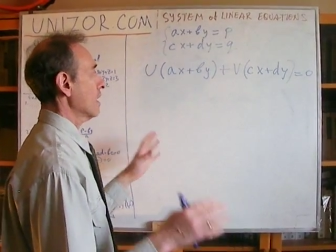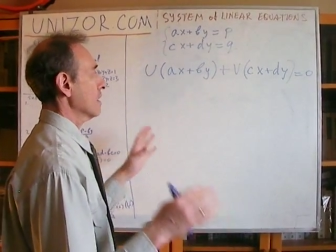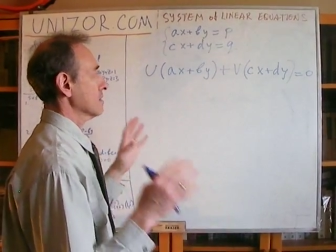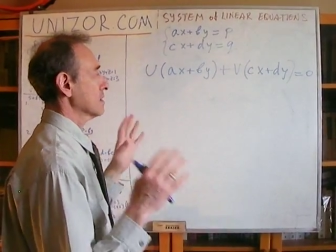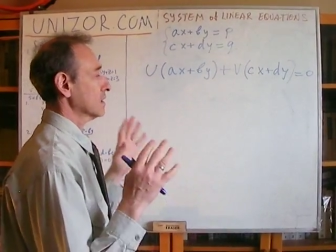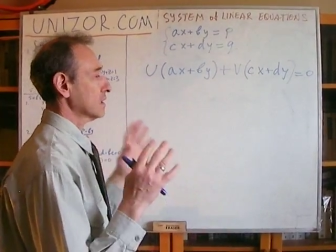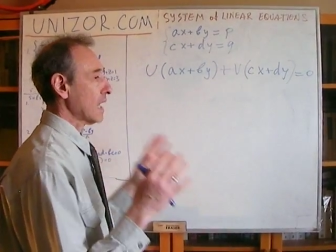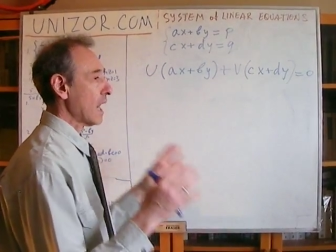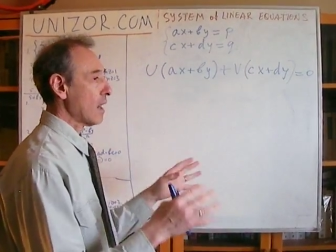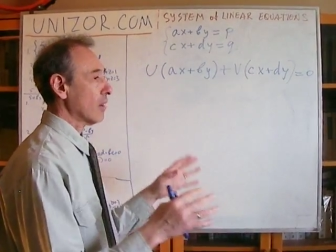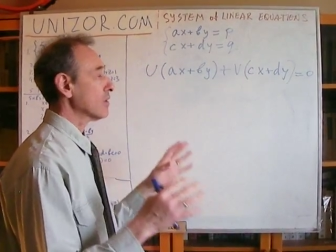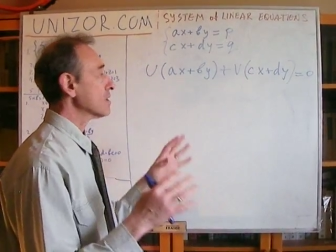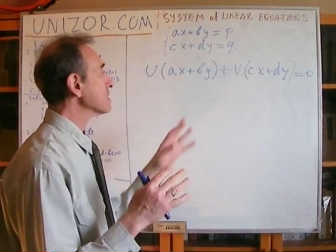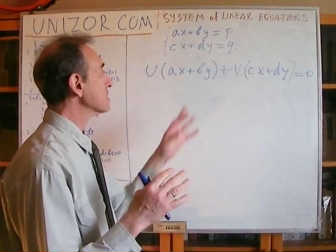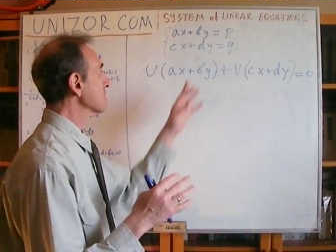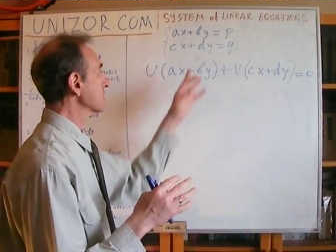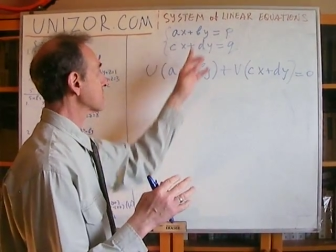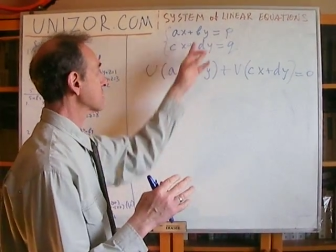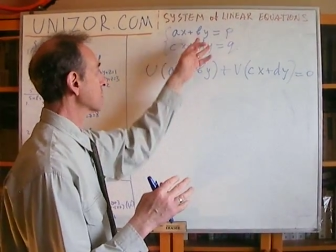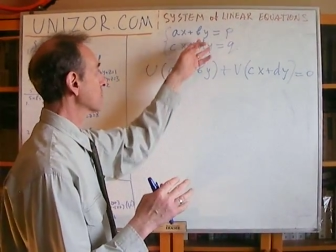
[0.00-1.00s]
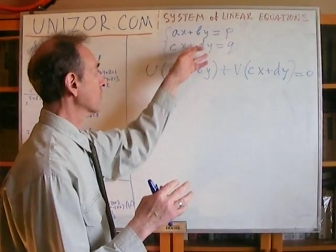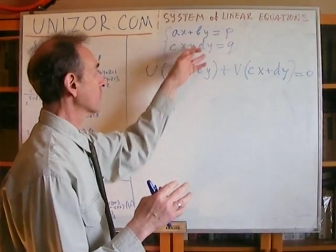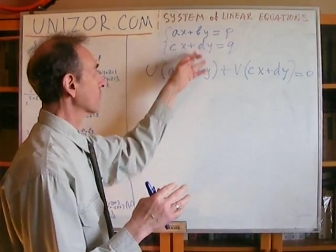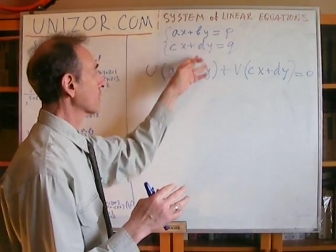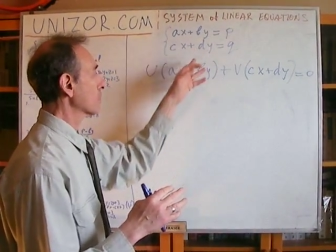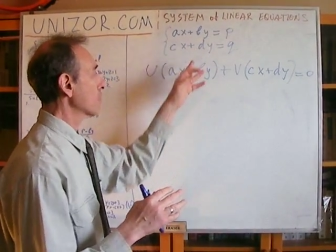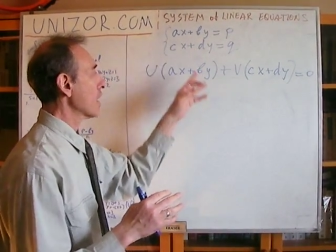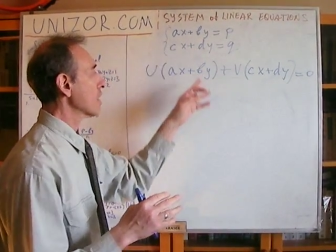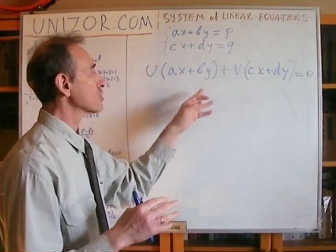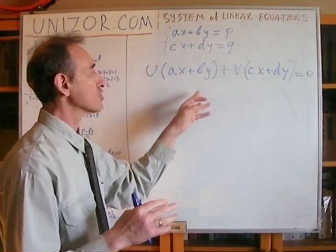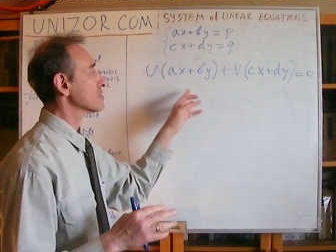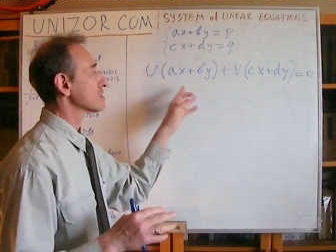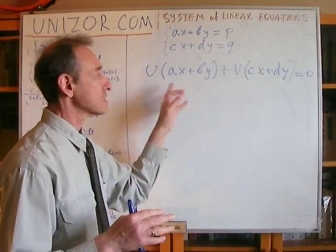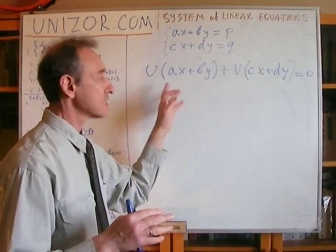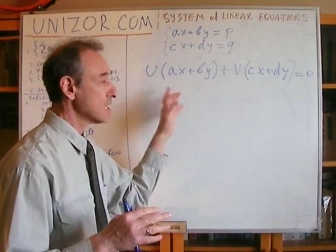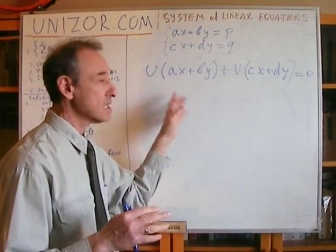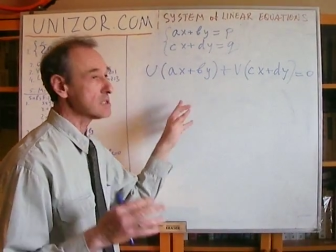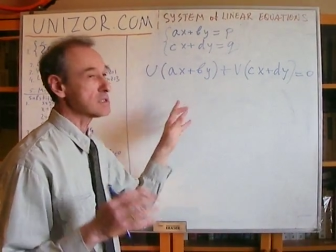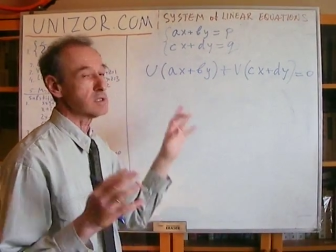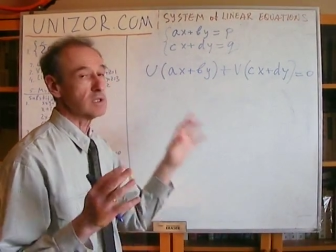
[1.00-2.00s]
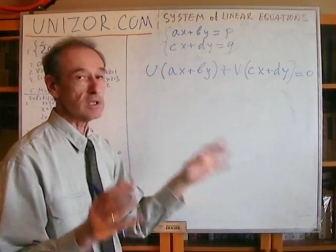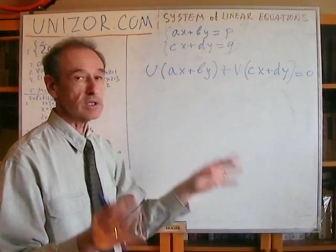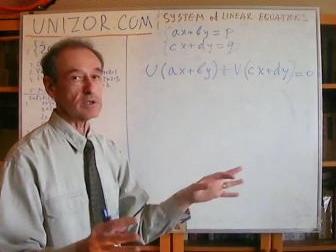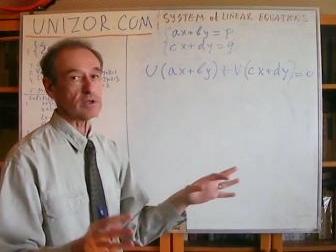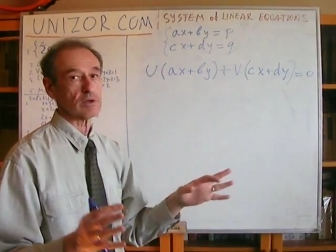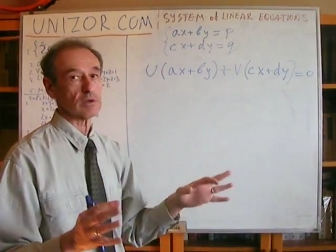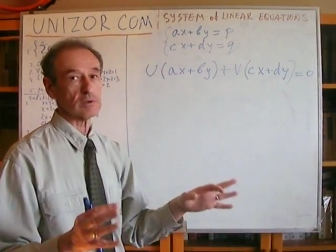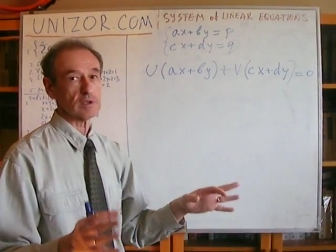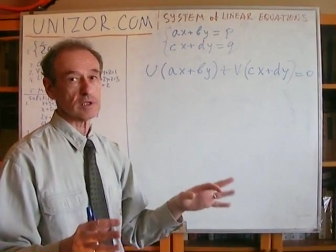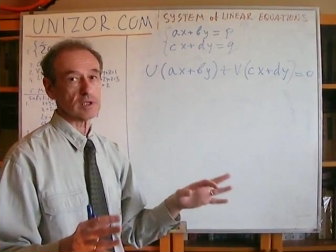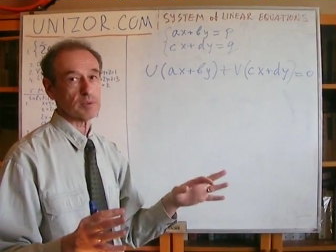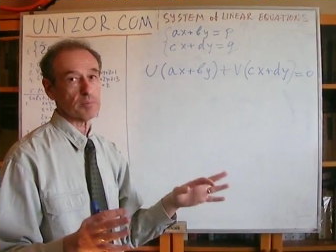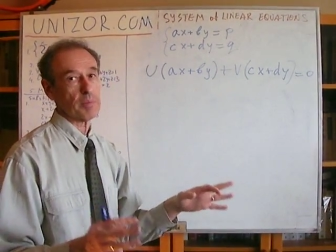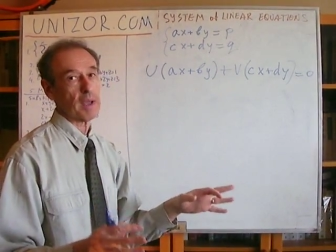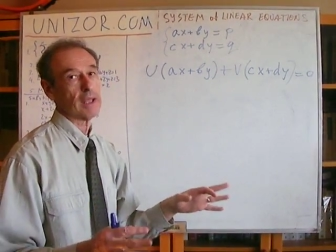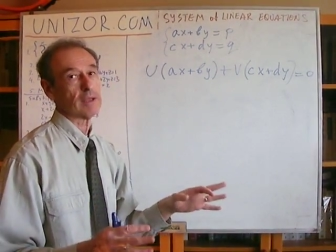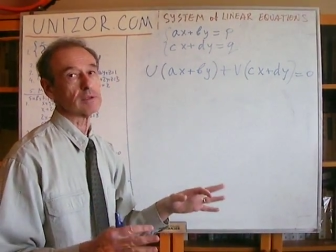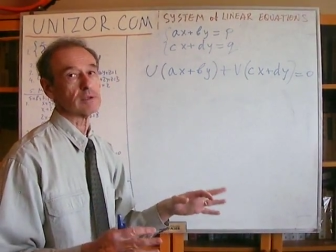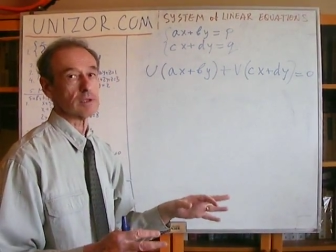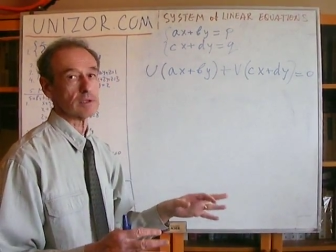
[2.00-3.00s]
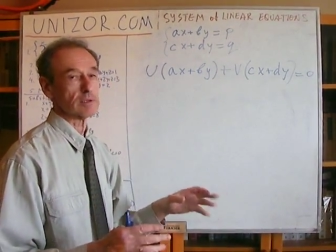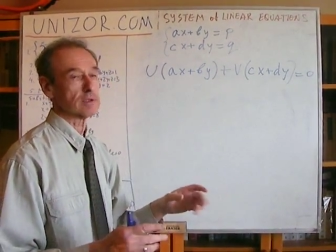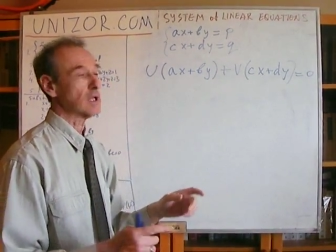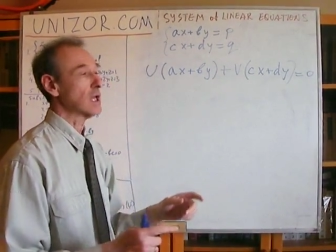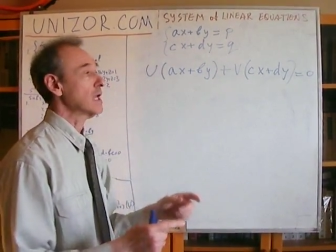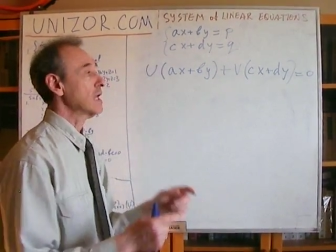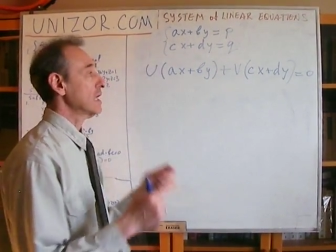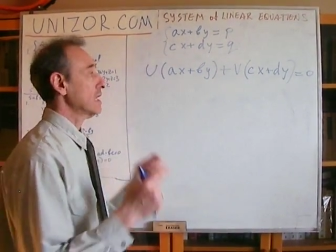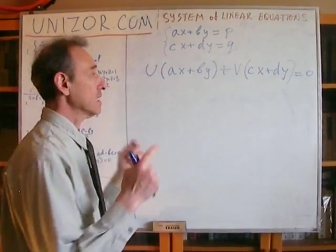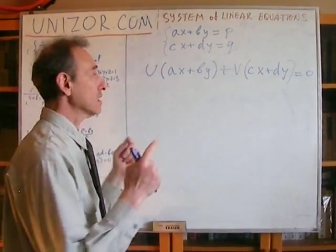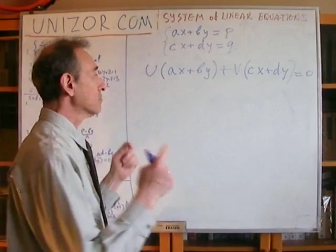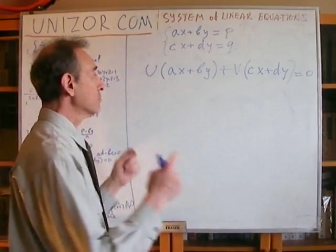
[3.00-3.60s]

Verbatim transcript: that our system of equations is linearly dependent. It